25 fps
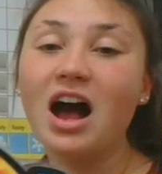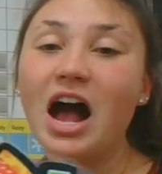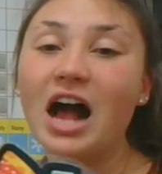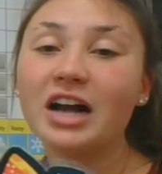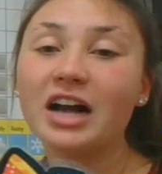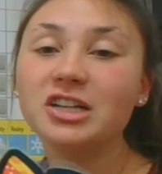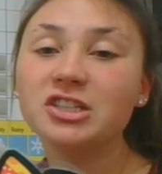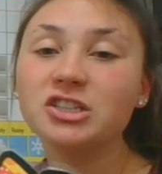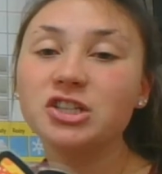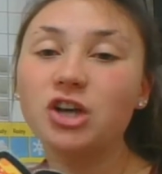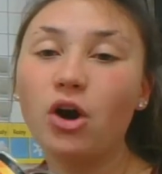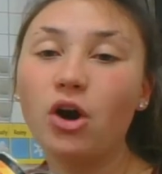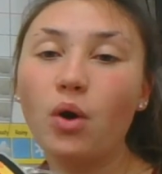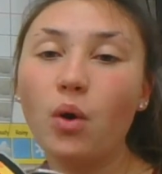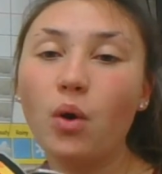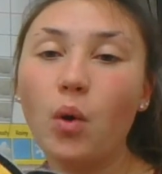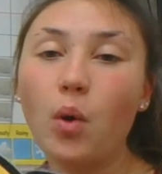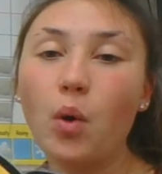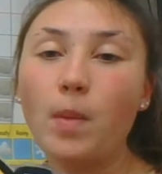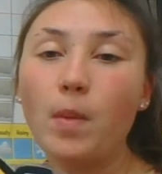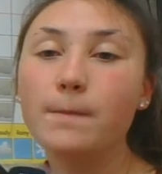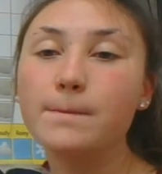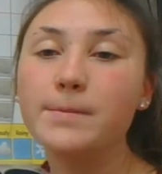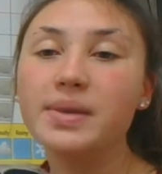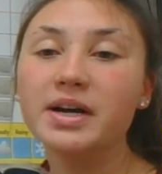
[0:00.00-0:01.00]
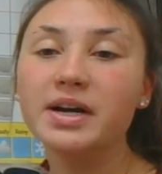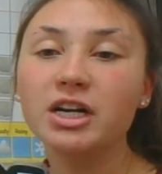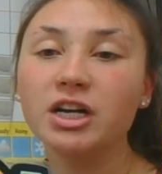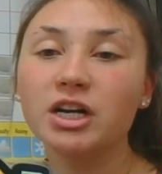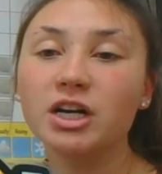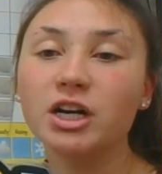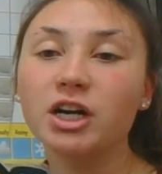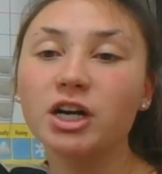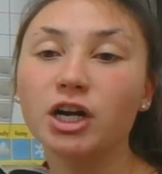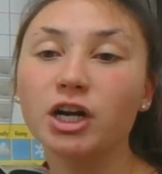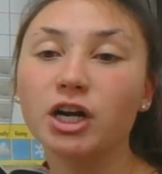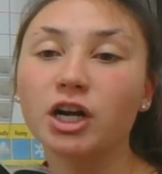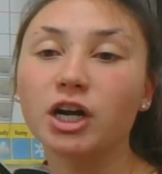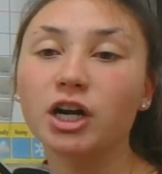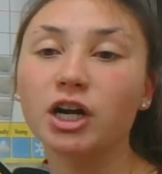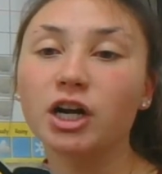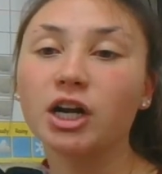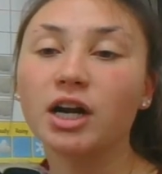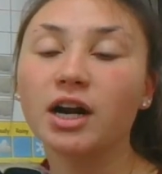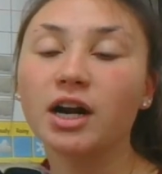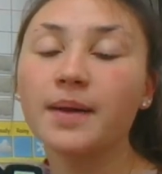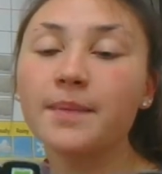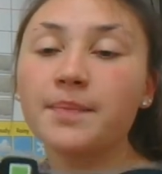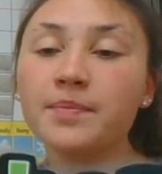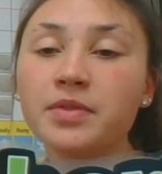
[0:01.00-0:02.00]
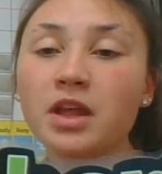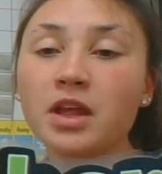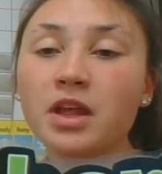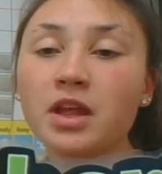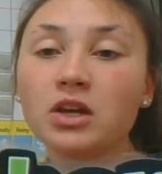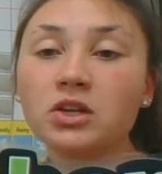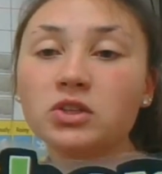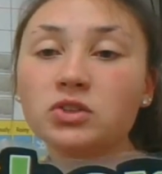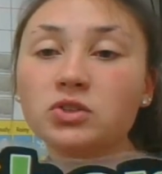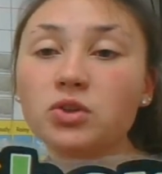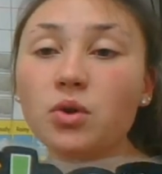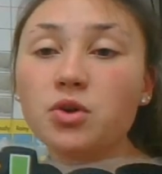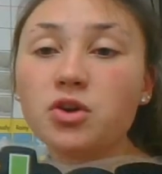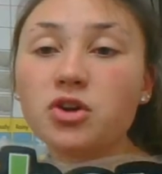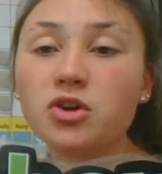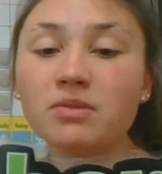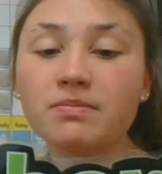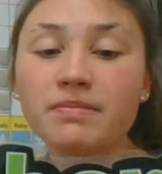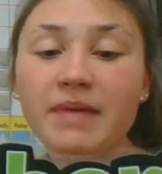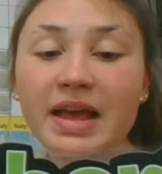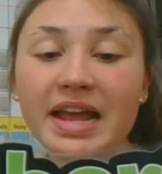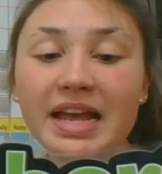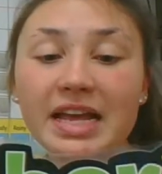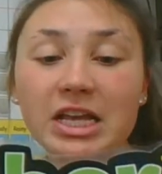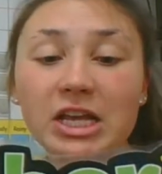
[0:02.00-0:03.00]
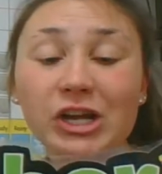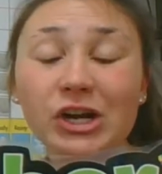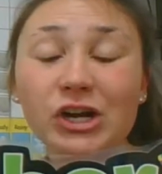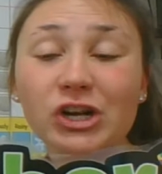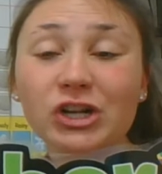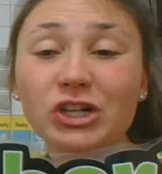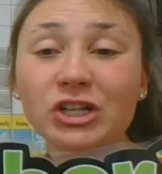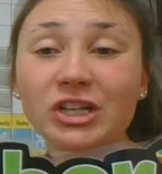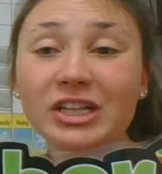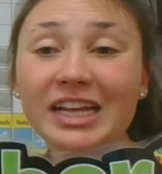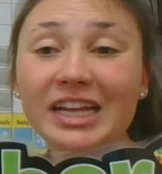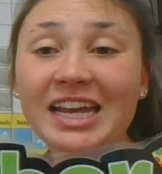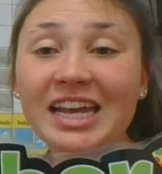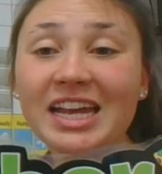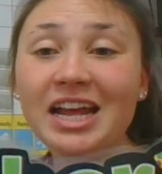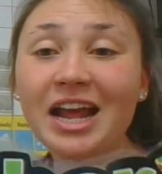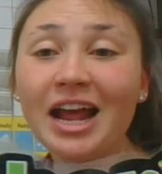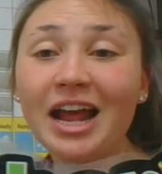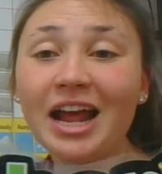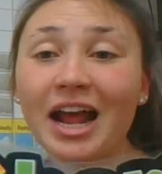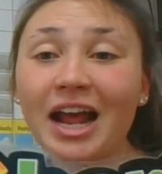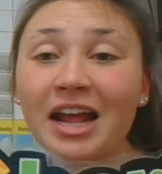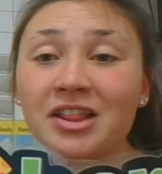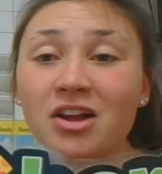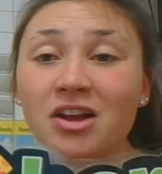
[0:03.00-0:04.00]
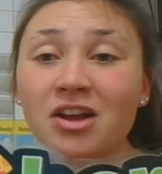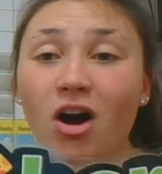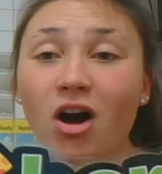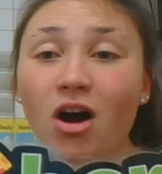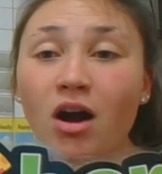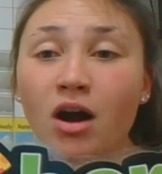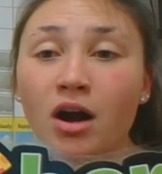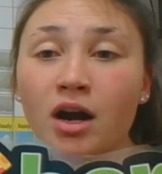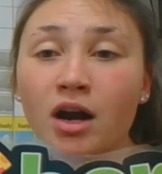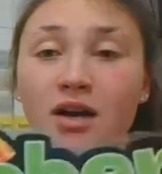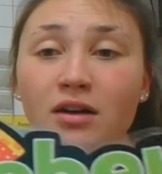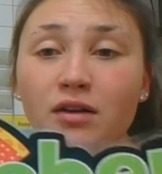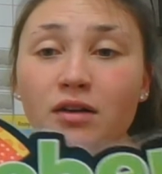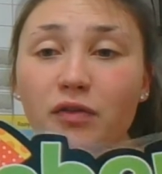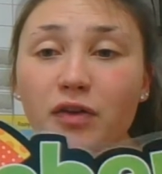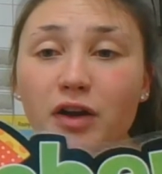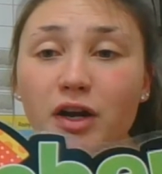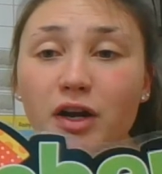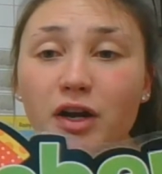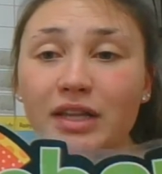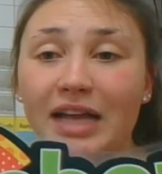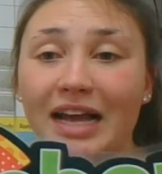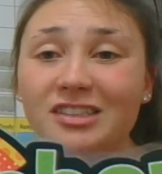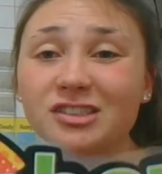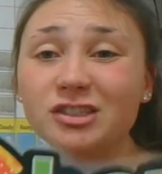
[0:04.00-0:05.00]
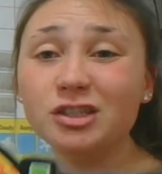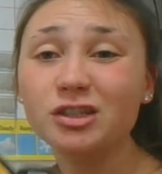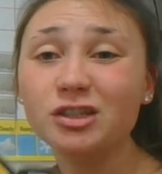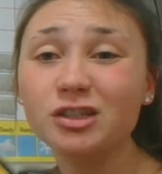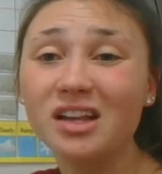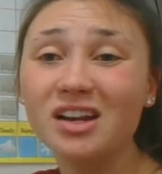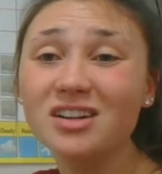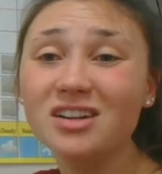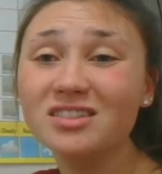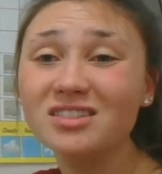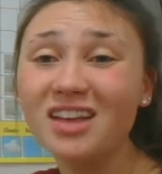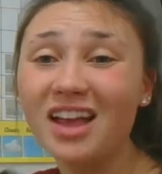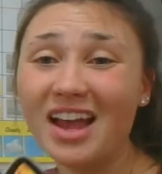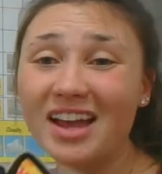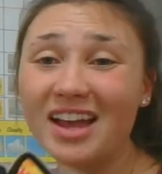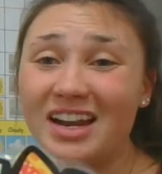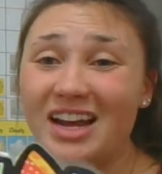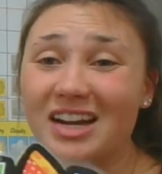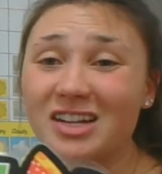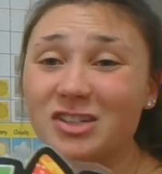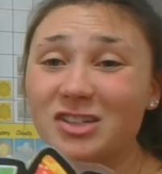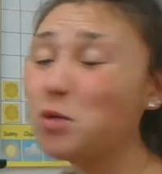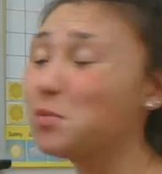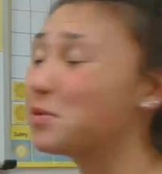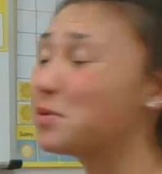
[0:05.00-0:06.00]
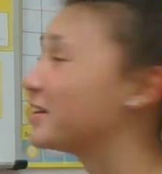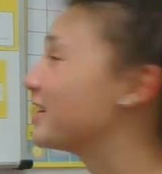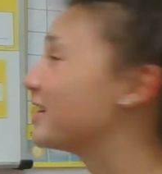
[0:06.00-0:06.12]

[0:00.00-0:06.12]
October. So you can make your E and the R, your last letters, in October